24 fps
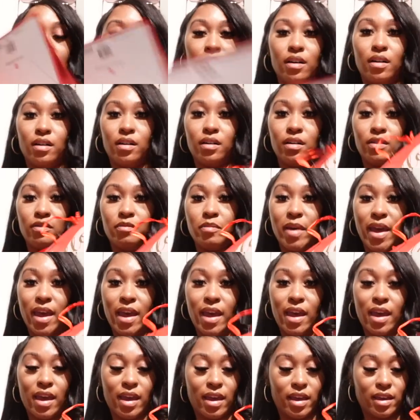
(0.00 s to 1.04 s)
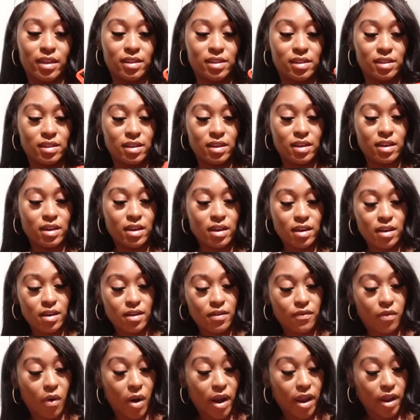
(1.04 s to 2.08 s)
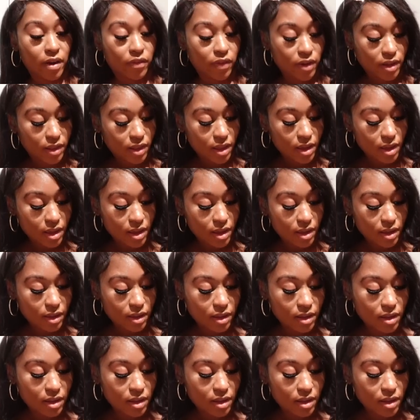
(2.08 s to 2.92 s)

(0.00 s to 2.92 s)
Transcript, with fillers: of bags for everything